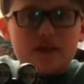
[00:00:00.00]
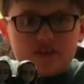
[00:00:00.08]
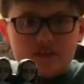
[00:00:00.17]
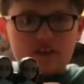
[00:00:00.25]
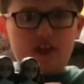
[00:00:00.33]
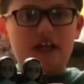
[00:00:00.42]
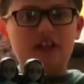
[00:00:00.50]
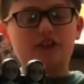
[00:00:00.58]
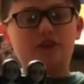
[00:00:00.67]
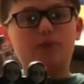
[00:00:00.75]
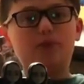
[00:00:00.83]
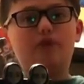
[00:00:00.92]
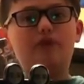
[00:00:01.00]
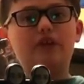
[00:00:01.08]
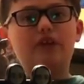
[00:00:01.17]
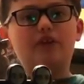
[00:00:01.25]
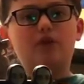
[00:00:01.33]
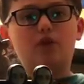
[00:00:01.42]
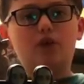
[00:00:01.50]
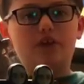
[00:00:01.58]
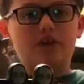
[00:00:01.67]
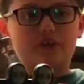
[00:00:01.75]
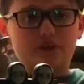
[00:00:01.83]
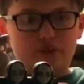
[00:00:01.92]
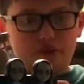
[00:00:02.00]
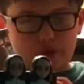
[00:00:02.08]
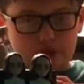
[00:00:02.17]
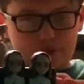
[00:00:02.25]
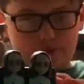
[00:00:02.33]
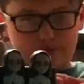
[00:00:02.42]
slasher movie in horror history.